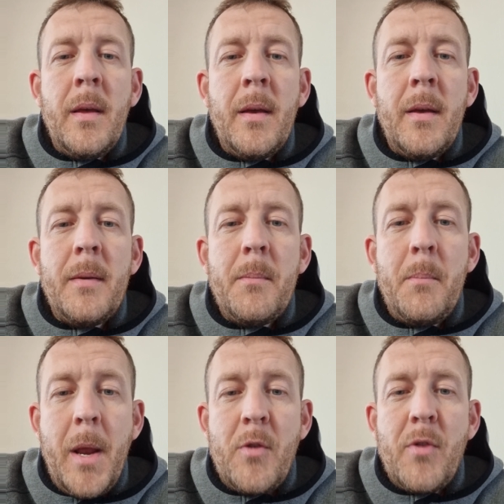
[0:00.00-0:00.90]
uh,
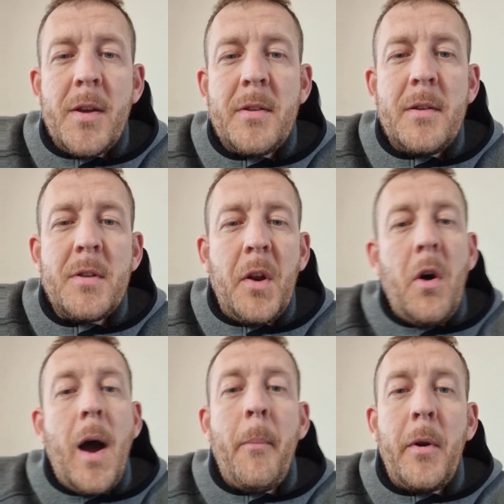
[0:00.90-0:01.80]
be interesting to
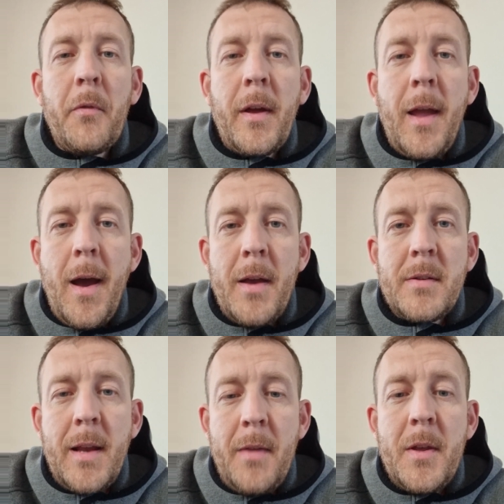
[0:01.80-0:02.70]
know how many other
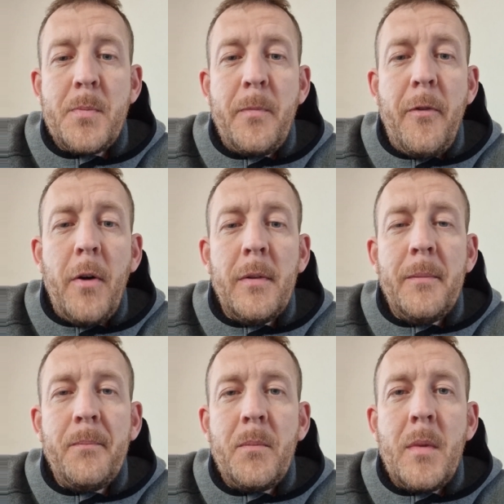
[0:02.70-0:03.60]
cars get this fault.
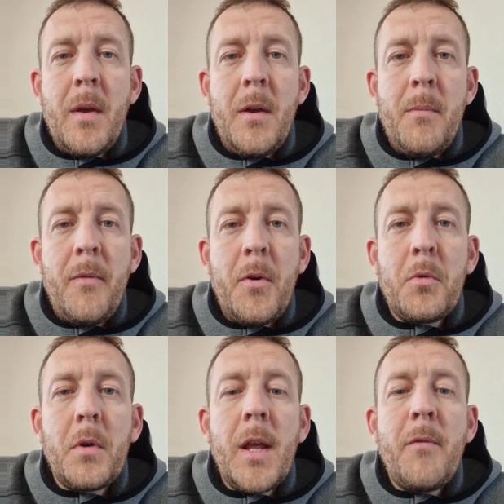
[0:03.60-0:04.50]
Um, if you
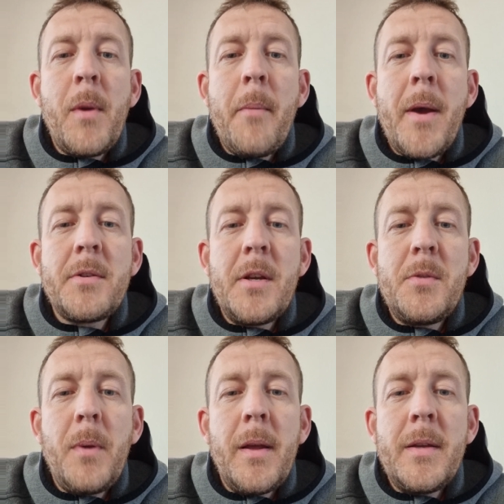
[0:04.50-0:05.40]
could leave me a
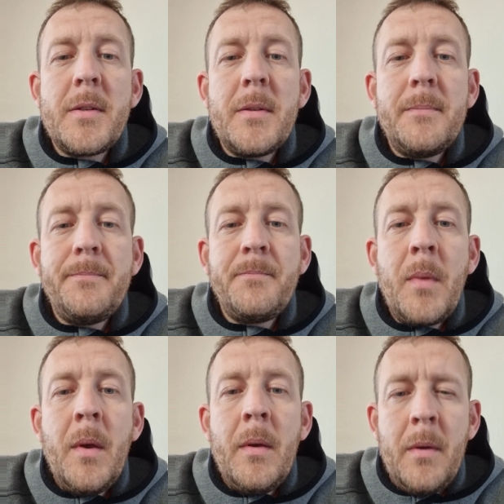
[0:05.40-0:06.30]
message, please.
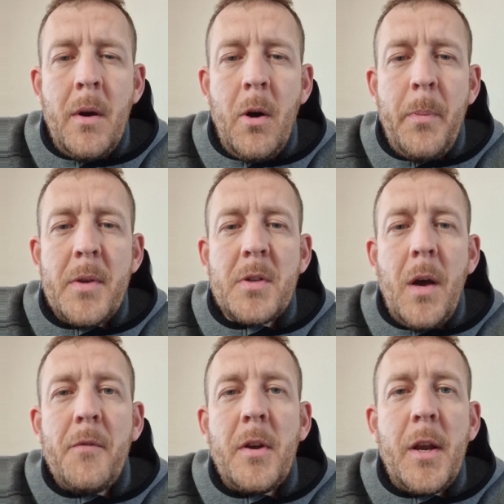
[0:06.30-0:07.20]
Hope it
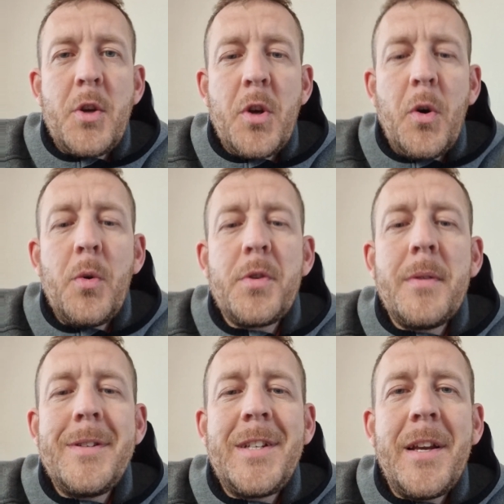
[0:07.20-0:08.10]
solved your issues.
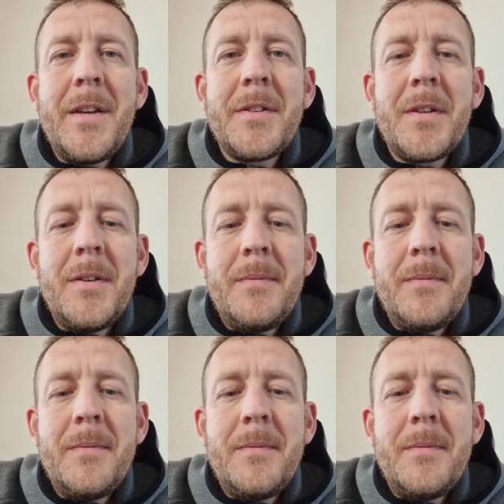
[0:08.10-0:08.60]
Cheers.